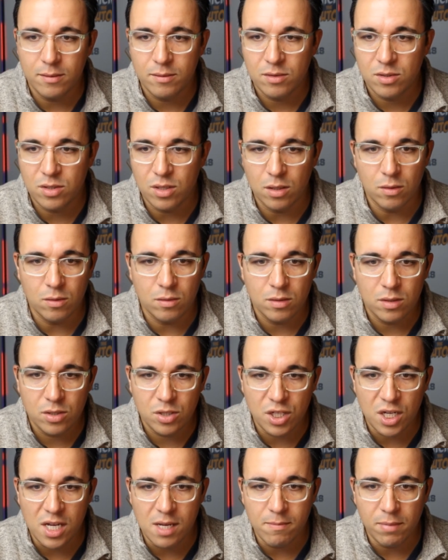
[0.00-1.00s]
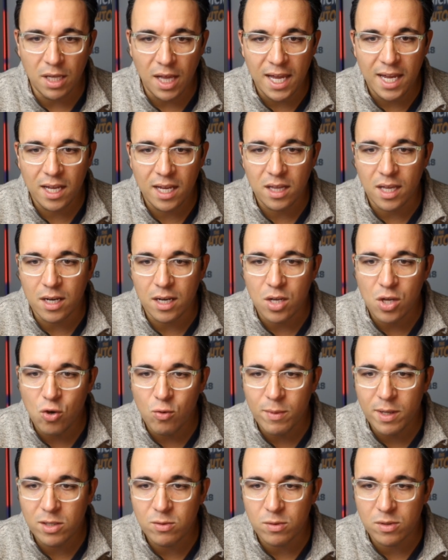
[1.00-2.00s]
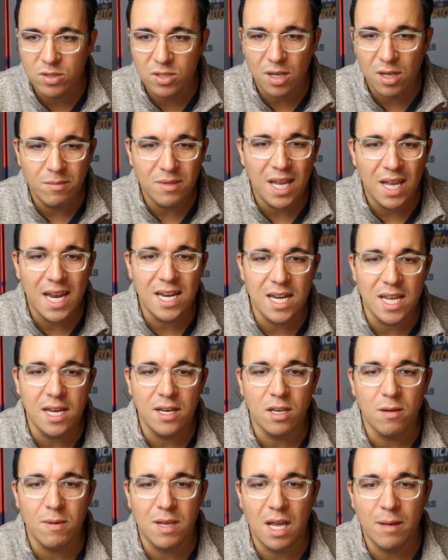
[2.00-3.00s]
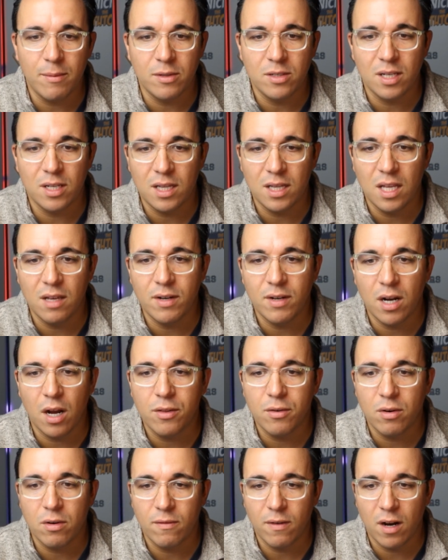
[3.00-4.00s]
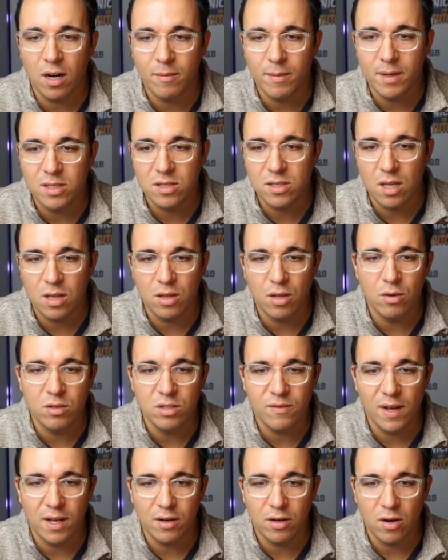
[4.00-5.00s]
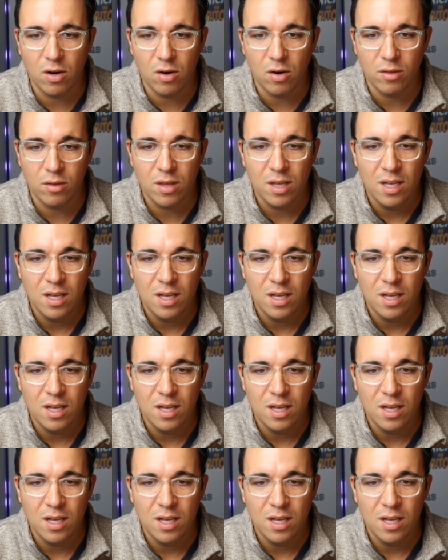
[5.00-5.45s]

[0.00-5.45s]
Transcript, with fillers: So she blank that humans will someday need to be able to live in other environments than those found on Earth.